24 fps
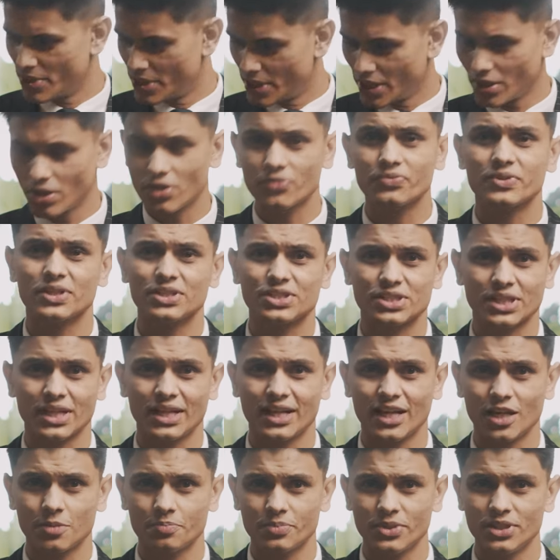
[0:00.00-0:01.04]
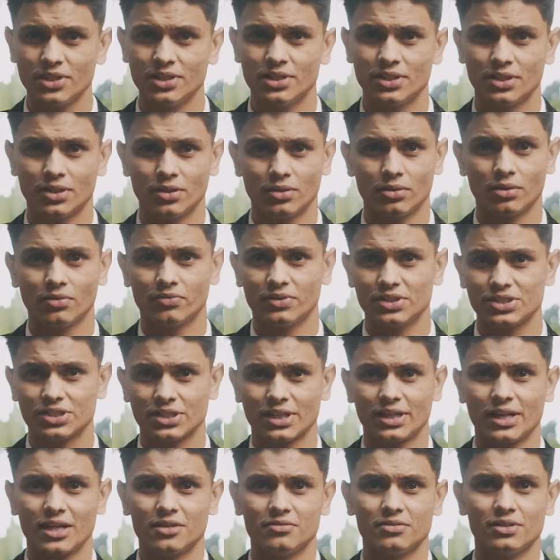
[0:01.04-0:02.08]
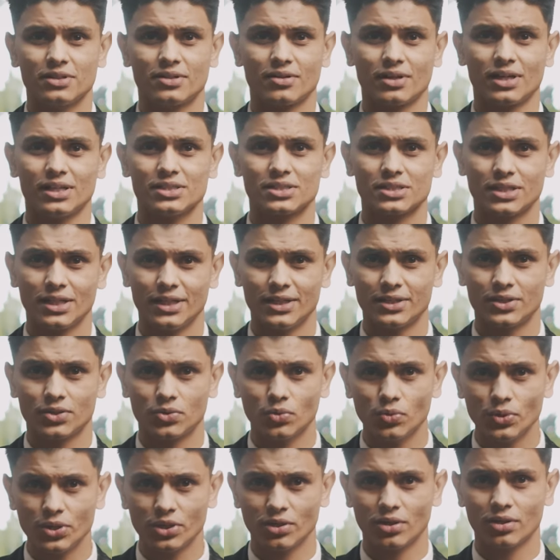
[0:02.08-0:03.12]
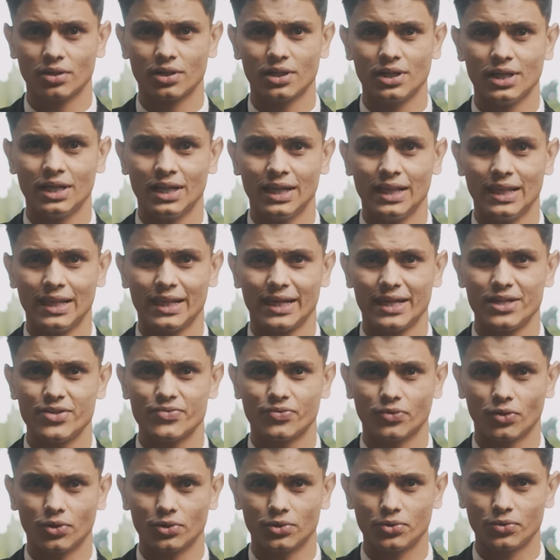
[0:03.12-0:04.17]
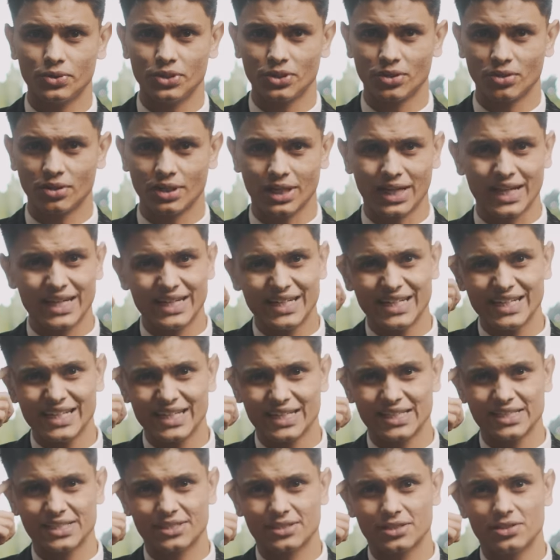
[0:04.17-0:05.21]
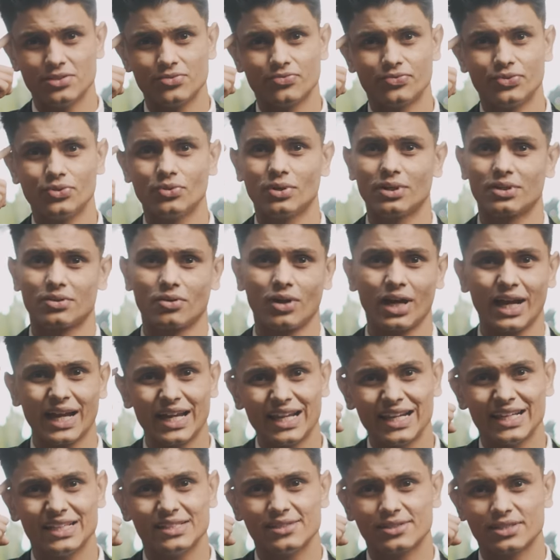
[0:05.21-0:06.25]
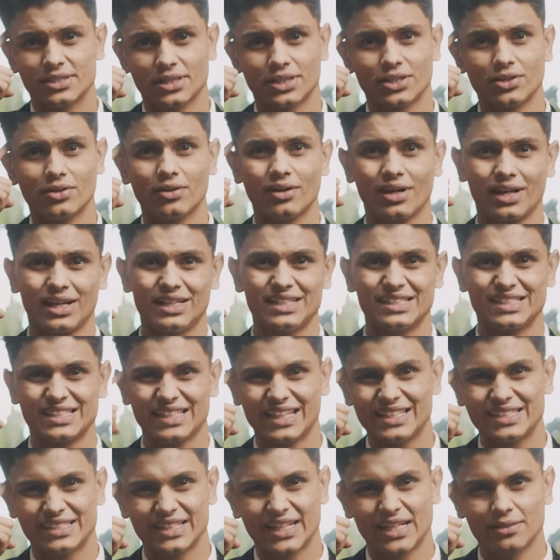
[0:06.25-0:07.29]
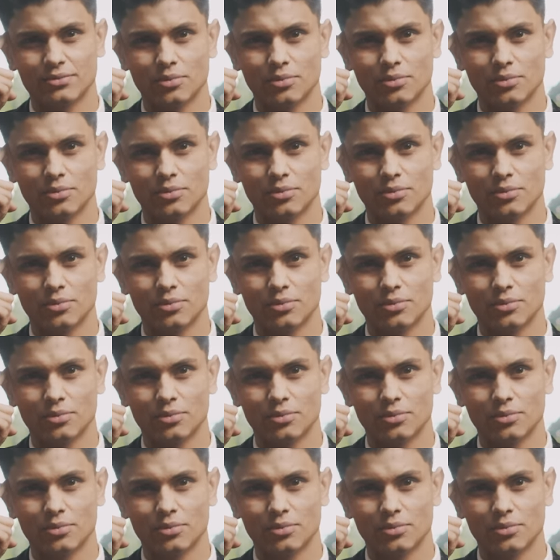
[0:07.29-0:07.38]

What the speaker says: None of this can happen. None of this can ever translate to your life or to your ideas if you are highly insecure and sensitive